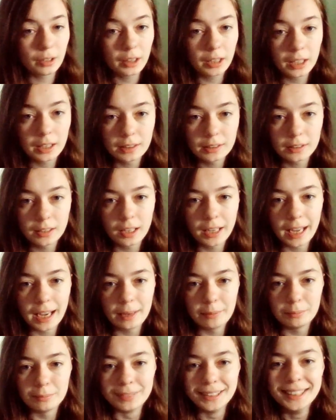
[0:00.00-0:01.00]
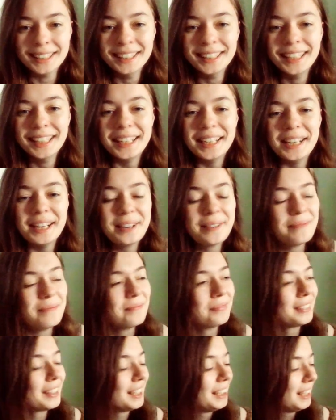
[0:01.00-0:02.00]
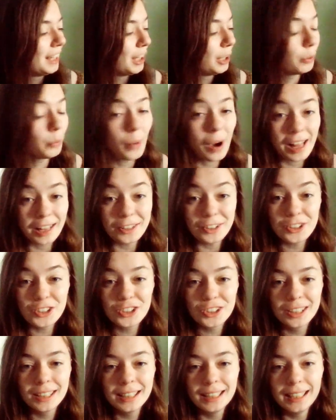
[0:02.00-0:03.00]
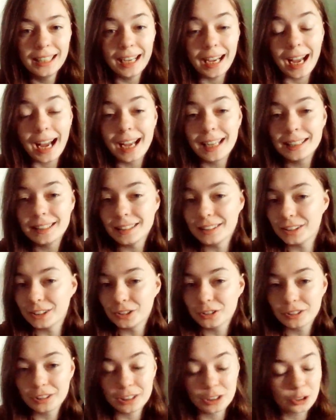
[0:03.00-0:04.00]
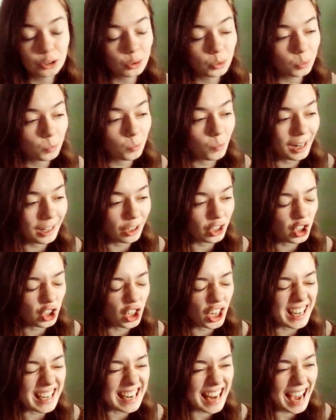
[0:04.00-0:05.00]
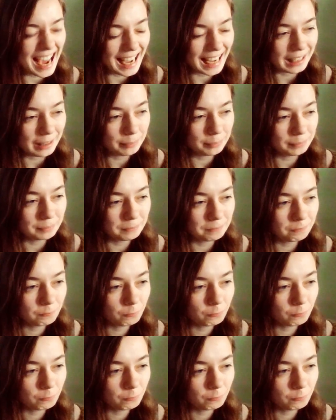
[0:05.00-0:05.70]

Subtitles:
things I am in Welsh, and is a traditional Welsh name.